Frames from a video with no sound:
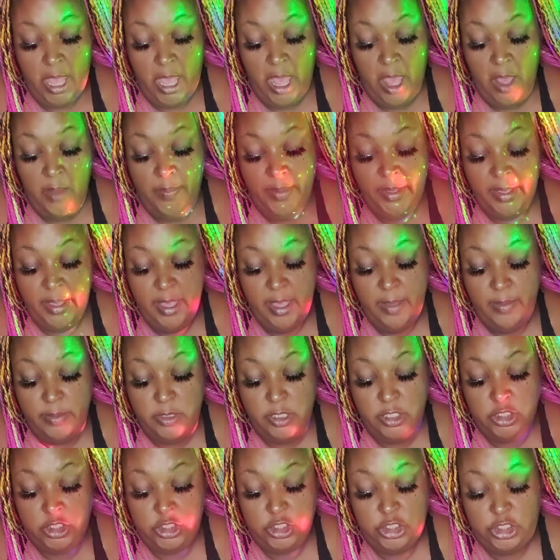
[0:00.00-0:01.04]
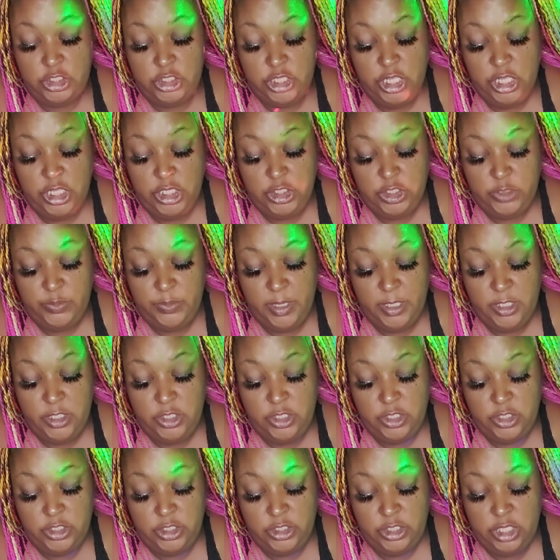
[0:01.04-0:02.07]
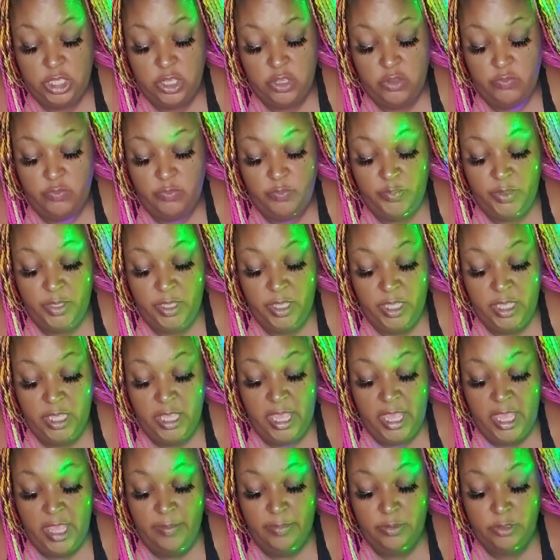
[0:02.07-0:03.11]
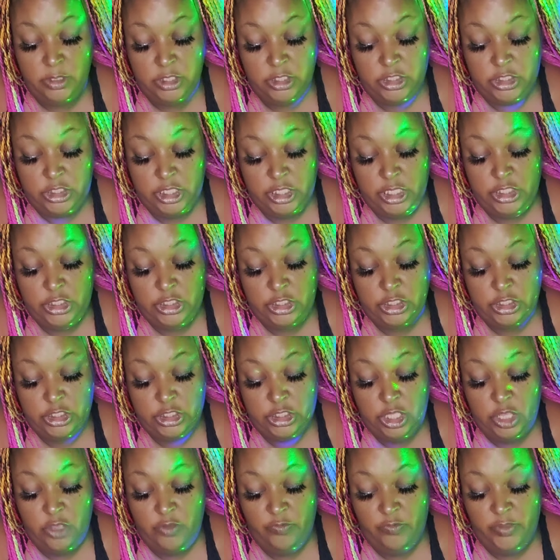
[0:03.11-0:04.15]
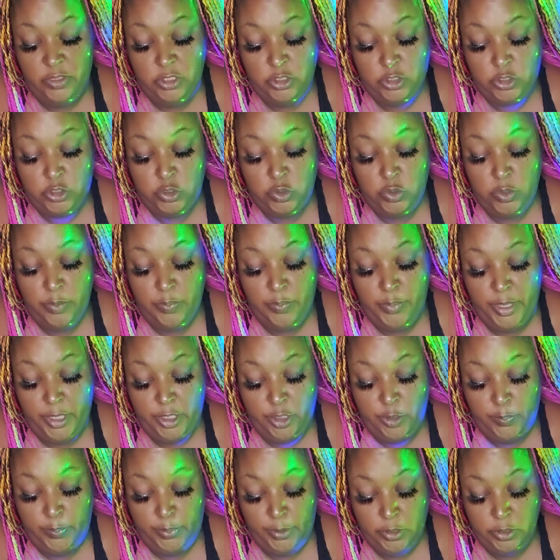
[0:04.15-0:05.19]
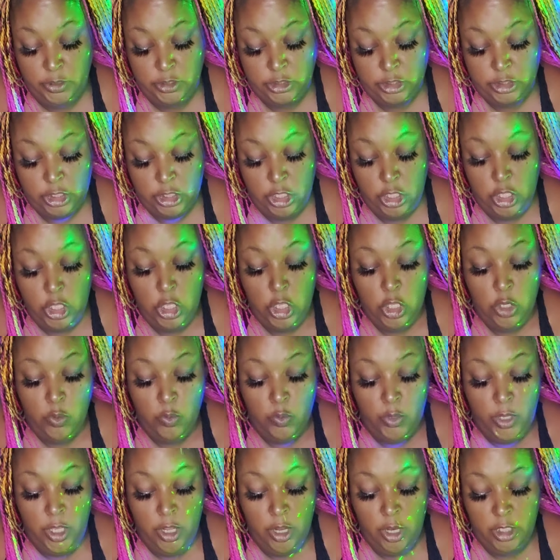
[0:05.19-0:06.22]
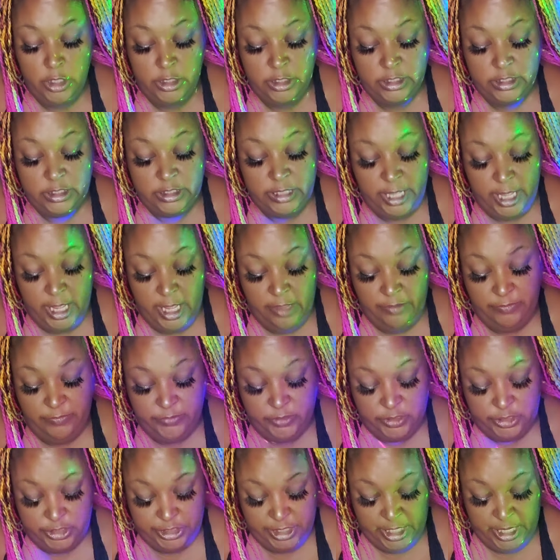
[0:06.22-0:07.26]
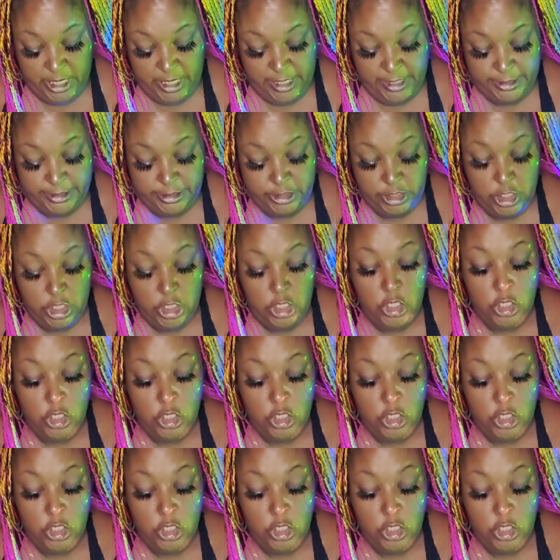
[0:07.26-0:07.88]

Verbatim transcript: I'll be able to change my, yourself, be able to change yourself into a better person. We are designed for change.